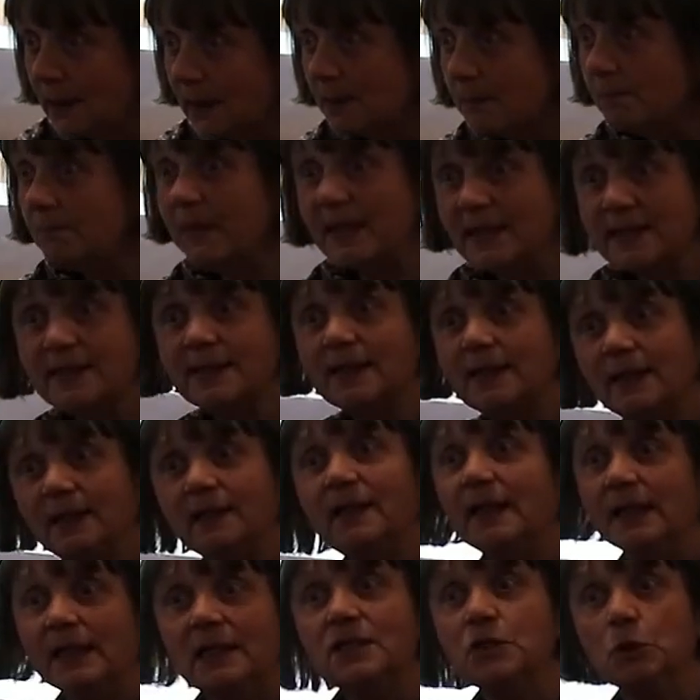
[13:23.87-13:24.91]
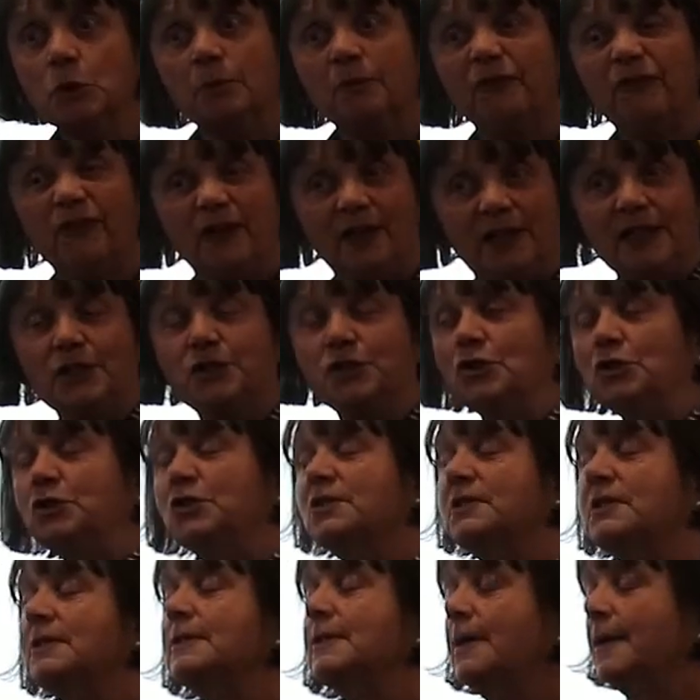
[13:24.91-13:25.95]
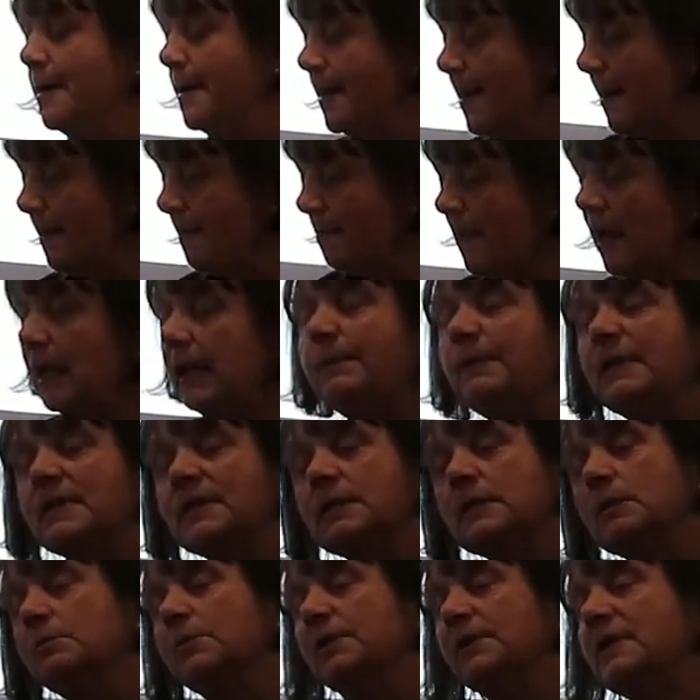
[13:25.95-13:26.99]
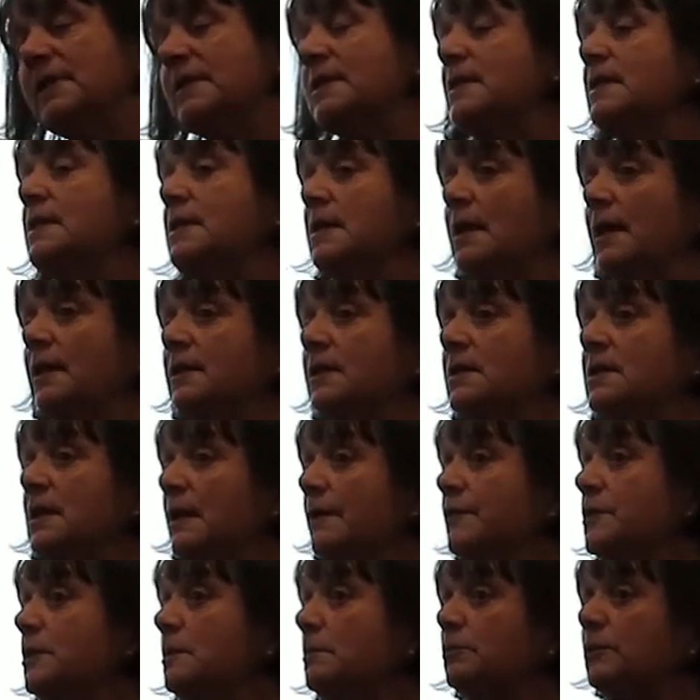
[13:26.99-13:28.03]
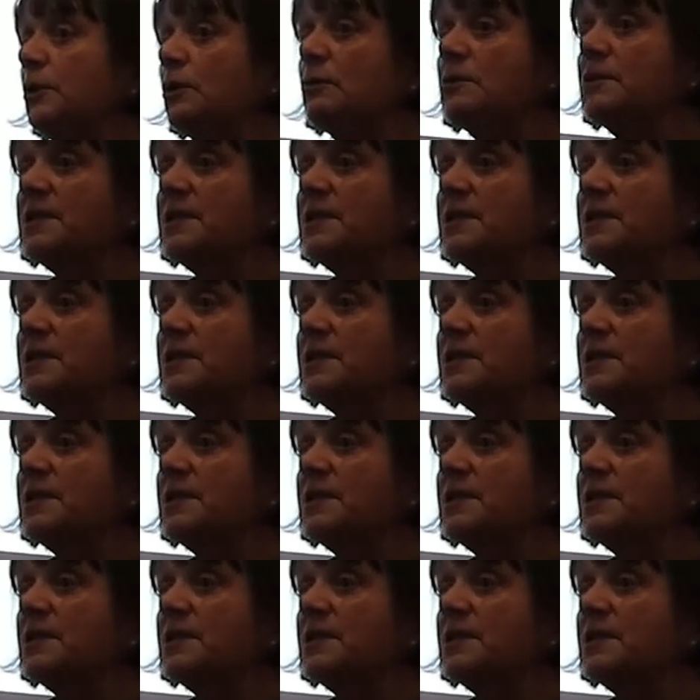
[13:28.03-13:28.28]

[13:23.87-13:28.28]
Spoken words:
messing things up for hedgehogs. Maybe somebody's decided to have some new